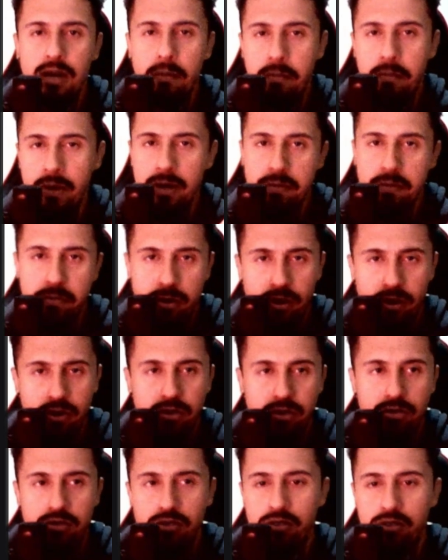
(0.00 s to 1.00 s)

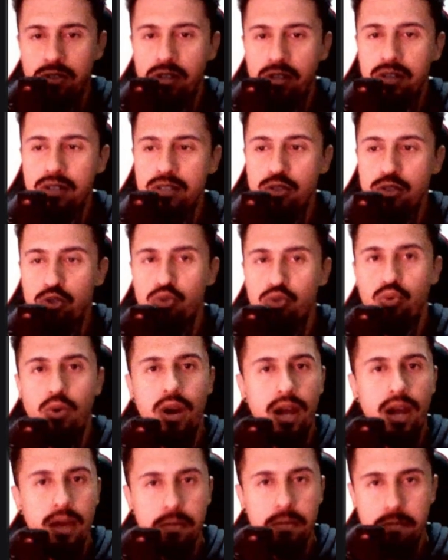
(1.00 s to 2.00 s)
PayPal or
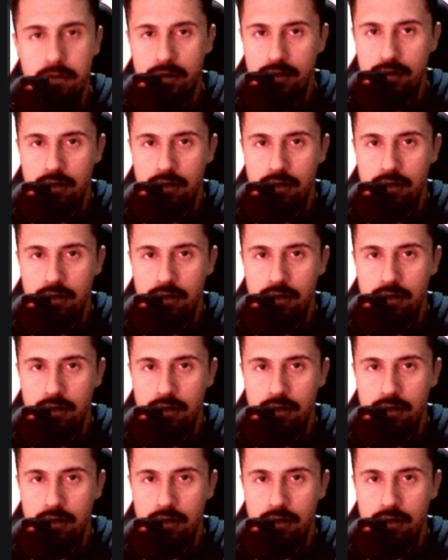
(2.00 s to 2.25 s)
Stripe.